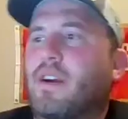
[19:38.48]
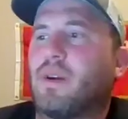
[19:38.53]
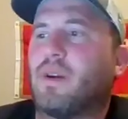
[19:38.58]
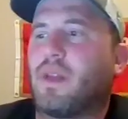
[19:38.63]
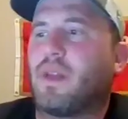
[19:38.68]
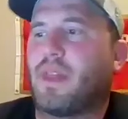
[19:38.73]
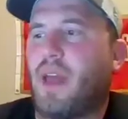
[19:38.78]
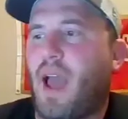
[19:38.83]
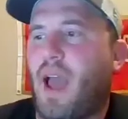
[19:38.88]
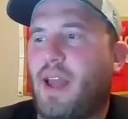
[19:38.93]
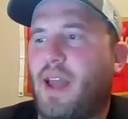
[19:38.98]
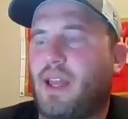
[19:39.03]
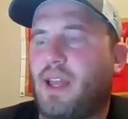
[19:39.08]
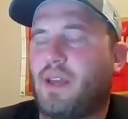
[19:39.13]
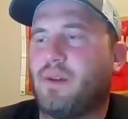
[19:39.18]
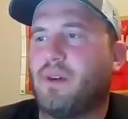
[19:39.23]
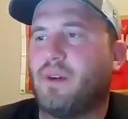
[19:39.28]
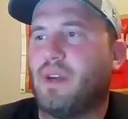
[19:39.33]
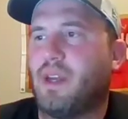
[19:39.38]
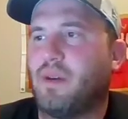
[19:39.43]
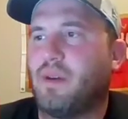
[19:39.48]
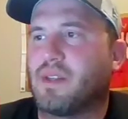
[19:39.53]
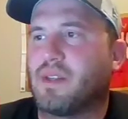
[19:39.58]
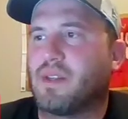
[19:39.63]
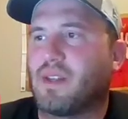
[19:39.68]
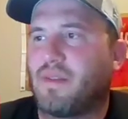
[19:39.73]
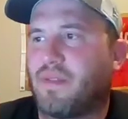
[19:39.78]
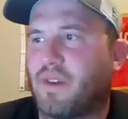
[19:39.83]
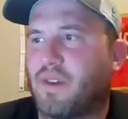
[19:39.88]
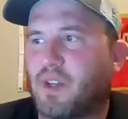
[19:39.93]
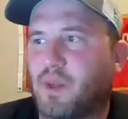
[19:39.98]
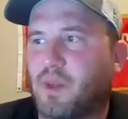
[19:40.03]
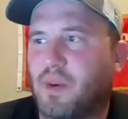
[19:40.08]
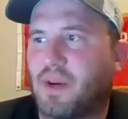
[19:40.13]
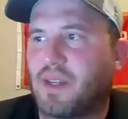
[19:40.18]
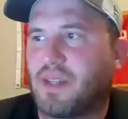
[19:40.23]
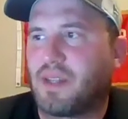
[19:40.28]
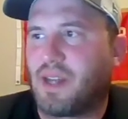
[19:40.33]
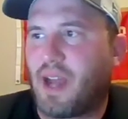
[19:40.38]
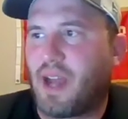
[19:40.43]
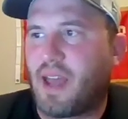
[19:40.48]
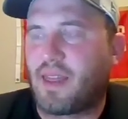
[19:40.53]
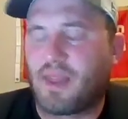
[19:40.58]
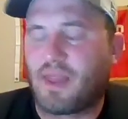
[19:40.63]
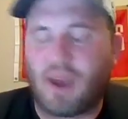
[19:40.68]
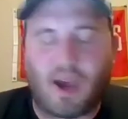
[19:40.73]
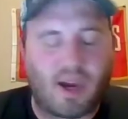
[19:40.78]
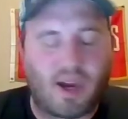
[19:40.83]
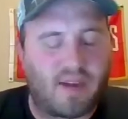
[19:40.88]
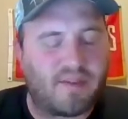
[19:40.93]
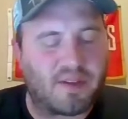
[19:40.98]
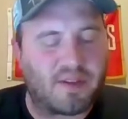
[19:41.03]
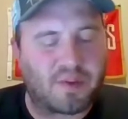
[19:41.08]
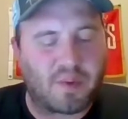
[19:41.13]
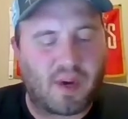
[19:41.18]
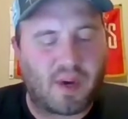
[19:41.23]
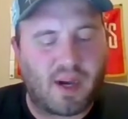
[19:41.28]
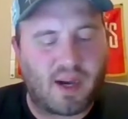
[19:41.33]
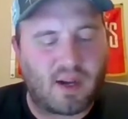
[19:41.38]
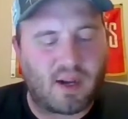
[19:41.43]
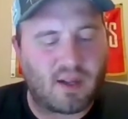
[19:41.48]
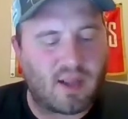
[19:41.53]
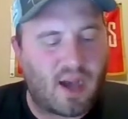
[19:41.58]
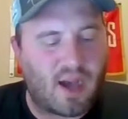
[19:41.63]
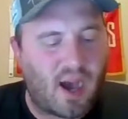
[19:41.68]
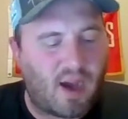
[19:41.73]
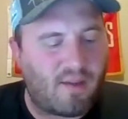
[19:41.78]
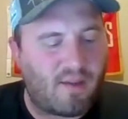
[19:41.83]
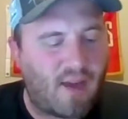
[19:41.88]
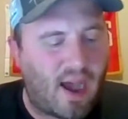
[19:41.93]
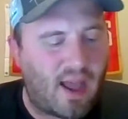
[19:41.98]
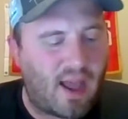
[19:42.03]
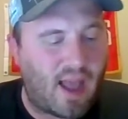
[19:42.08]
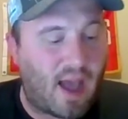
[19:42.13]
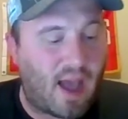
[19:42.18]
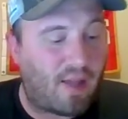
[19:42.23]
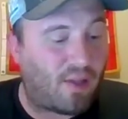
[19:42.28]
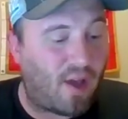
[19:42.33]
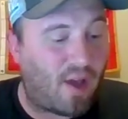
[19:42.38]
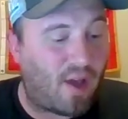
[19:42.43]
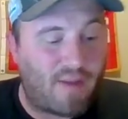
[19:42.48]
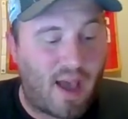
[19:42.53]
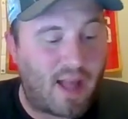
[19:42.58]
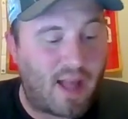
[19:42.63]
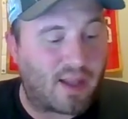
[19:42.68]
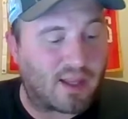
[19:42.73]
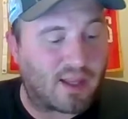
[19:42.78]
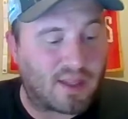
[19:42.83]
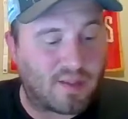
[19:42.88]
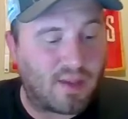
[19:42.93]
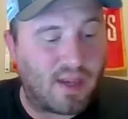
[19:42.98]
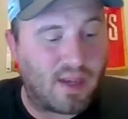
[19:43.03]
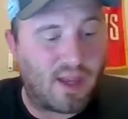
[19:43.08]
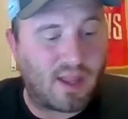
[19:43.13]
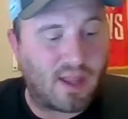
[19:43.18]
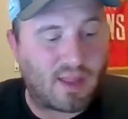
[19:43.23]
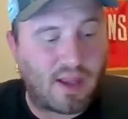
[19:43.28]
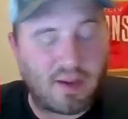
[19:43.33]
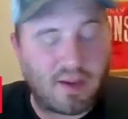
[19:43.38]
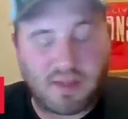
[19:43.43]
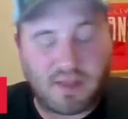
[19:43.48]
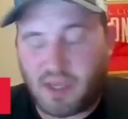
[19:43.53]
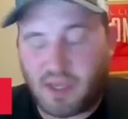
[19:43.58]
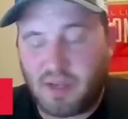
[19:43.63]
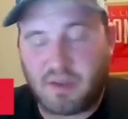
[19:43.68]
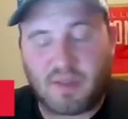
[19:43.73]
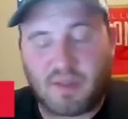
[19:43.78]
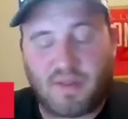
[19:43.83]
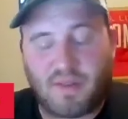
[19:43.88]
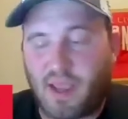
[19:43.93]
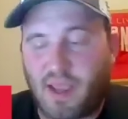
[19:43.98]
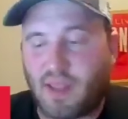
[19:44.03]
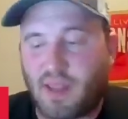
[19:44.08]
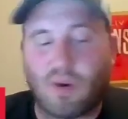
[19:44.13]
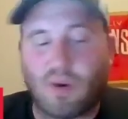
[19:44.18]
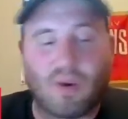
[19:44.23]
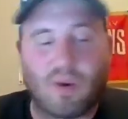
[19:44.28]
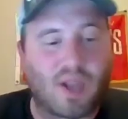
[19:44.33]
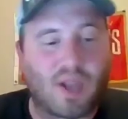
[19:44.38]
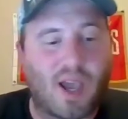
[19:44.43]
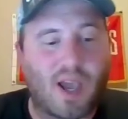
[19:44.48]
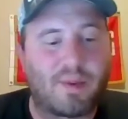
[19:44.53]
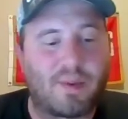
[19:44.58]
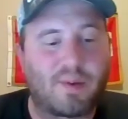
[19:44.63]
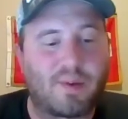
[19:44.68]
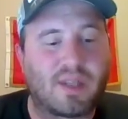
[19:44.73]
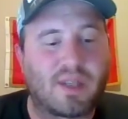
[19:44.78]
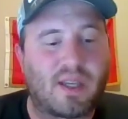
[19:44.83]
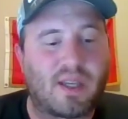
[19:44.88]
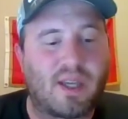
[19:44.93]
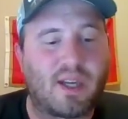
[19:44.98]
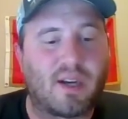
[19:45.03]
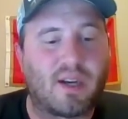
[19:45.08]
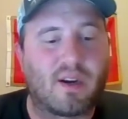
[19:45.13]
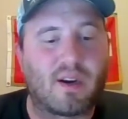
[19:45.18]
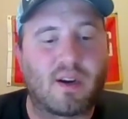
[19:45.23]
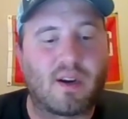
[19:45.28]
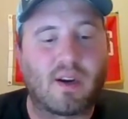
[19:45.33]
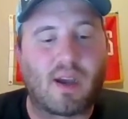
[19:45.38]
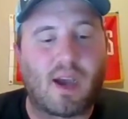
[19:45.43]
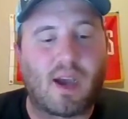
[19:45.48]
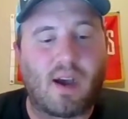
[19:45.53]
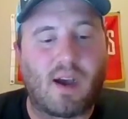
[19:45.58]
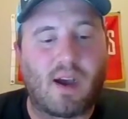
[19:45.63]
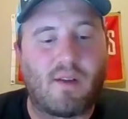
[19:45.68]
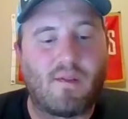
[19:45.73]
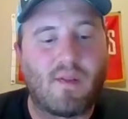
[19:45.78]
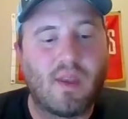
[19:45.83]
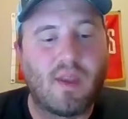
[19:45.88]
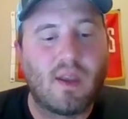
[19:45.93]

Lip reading: with that. He was the first person I thought of as well. I love Alex Smith. I was a huge fan the whole time he was here. Mm-hmm.